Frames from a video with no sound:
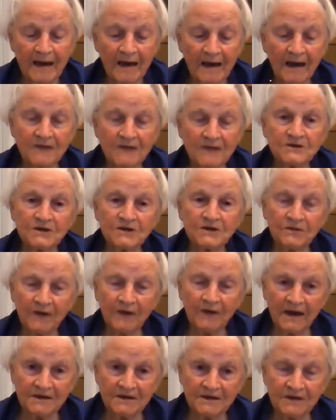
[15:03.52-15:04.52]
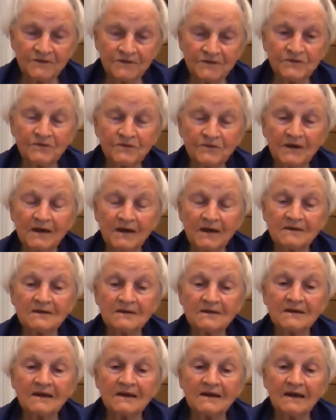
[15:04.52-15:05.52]
And so I did do that.
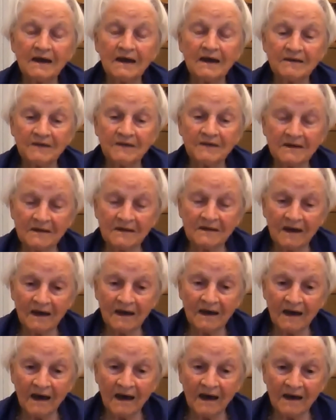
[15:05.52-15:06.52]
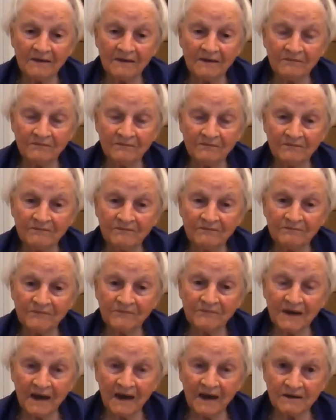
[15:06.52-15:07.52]
And then I
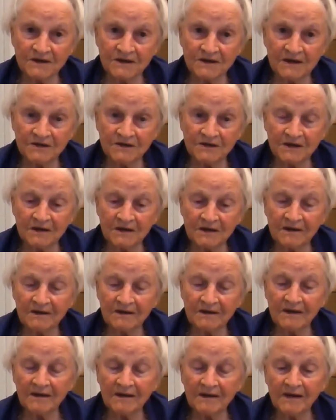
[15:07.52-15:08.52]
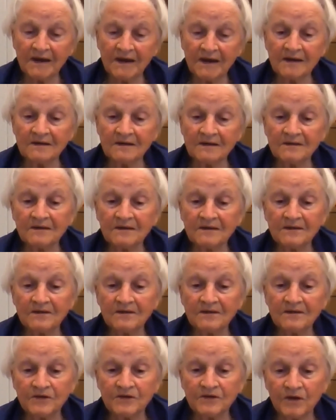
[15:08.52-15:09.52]
began teaching in
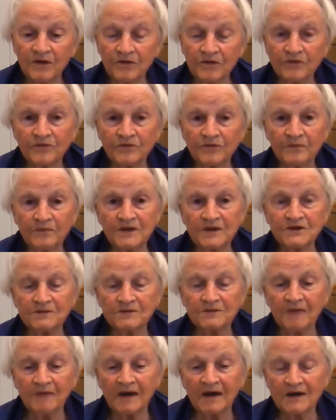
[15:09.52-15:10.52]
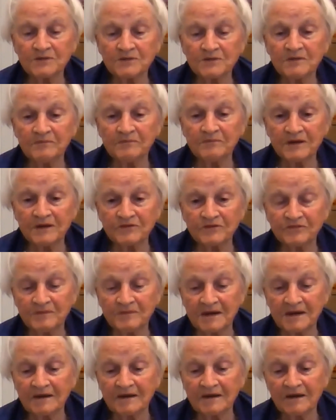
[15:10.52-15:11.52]
the yoga room, which my husband built for
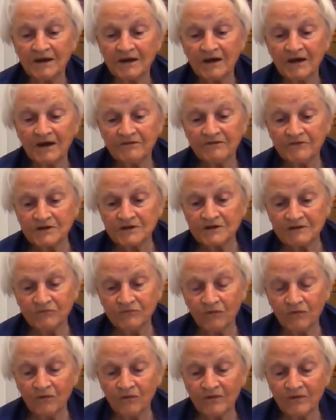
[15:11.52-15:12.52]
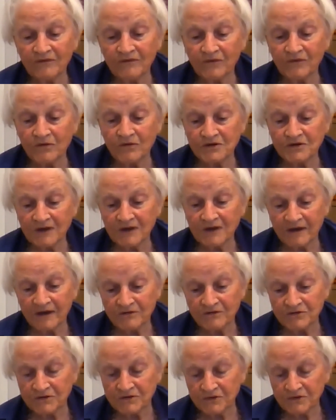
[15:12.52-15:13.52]
me. First of all, of course, I
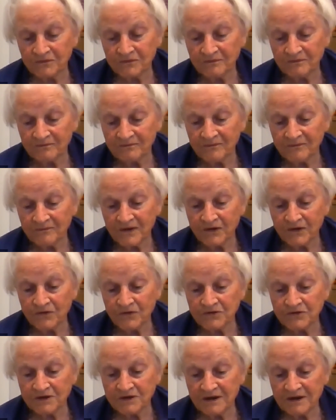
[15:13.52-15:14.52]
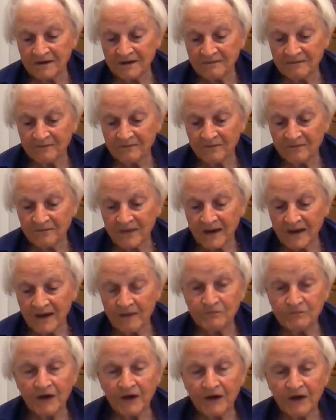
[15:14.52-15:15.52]
used to use the
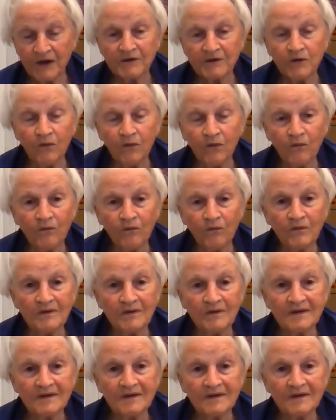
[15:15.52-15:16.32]
Brownie Hall,